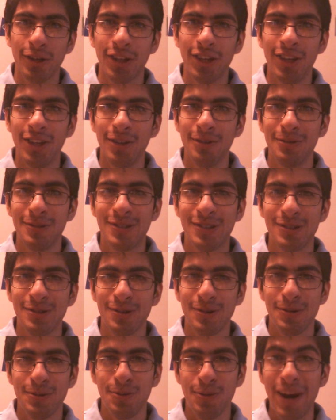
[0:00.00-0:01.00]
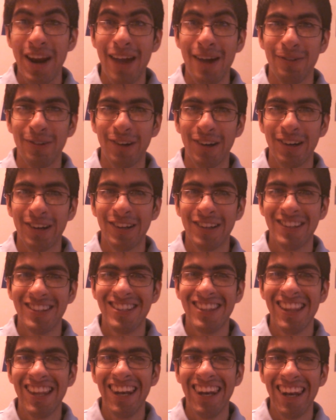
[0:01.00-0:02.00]
cute, or
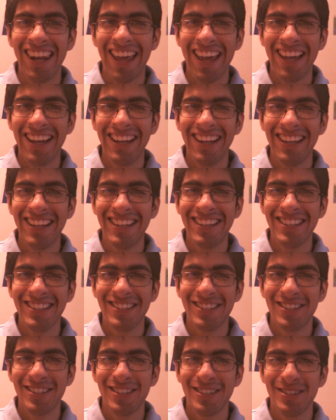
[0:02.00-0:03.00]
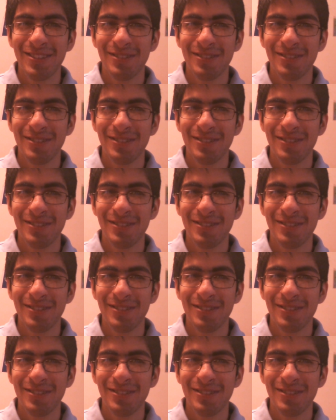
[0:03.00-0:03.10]
whatever? Ladies?